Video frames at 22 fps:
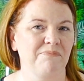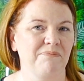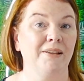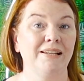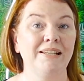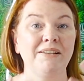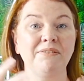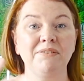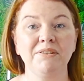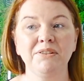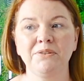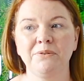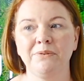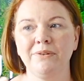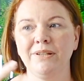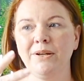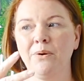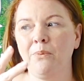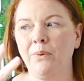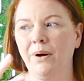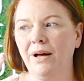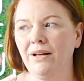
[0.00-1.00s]
And if you're doing
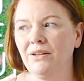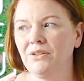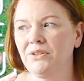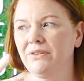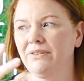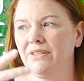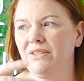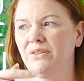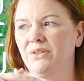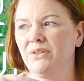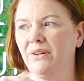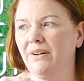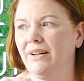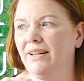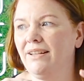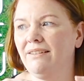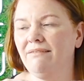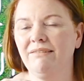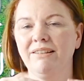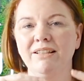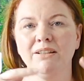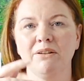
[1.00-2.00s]
it whilst you're
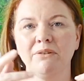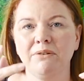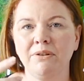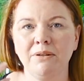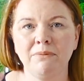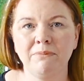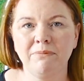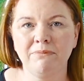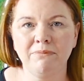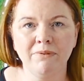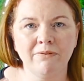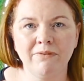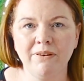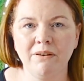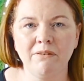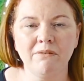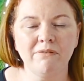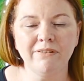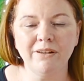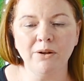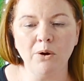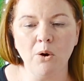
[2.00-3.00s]
enjoying, your
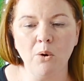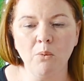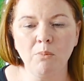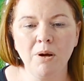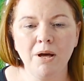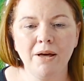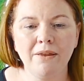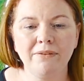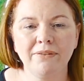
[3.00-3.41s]
favourite film,